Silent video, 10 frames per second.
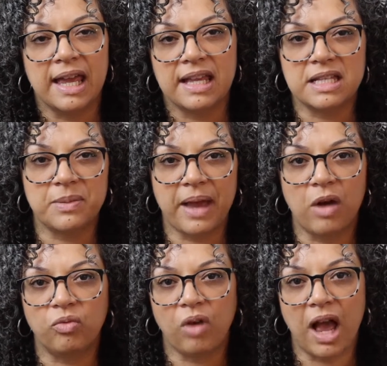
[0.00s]
It's
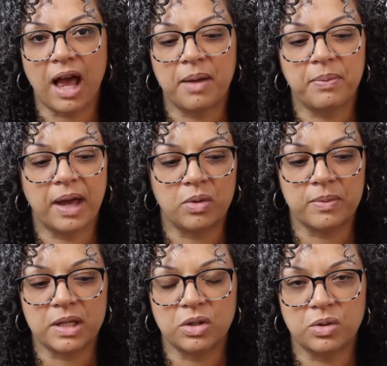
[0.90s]
about Rob, a
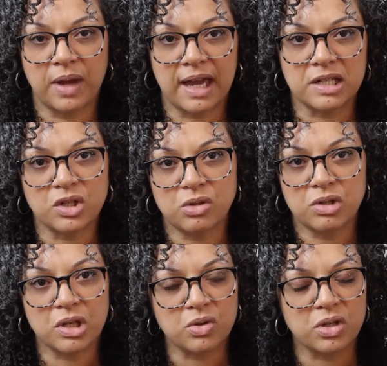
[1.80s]
woman who has two
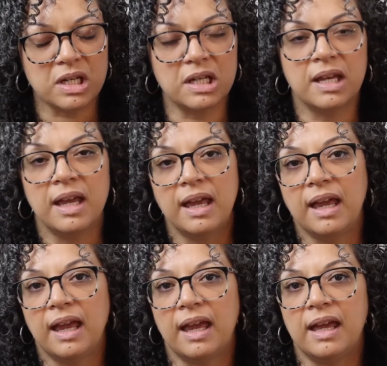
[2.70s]
children
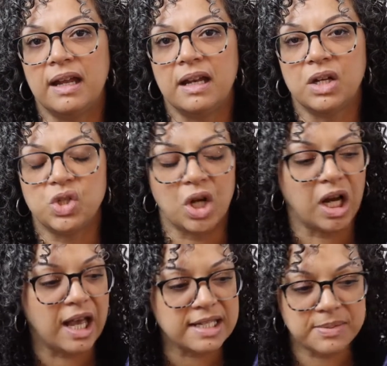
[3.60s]
and a
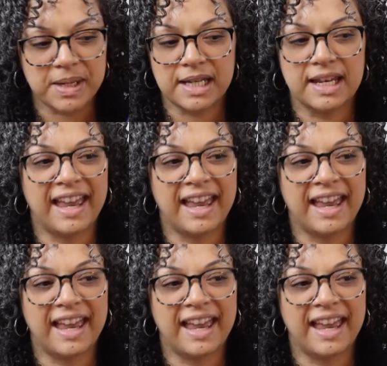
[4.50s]
jerk husband